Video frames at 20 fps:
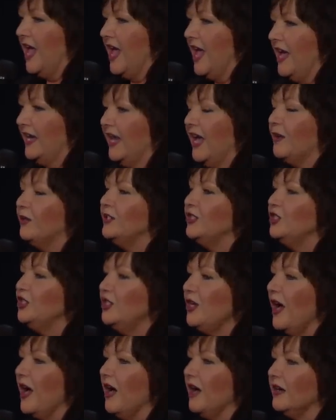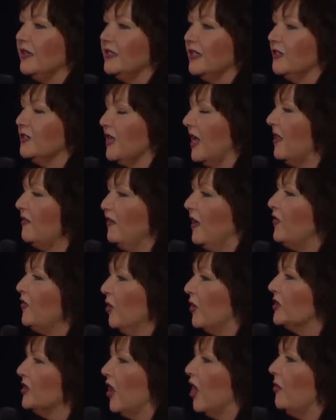And I was shocked because I thought the
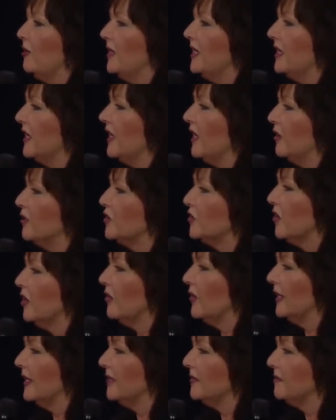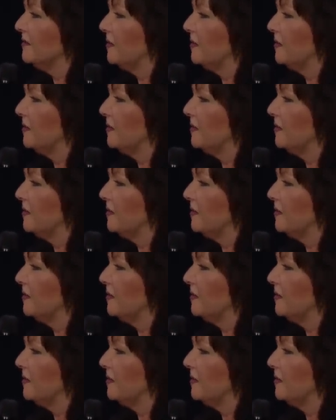Lord told me to go, so I went.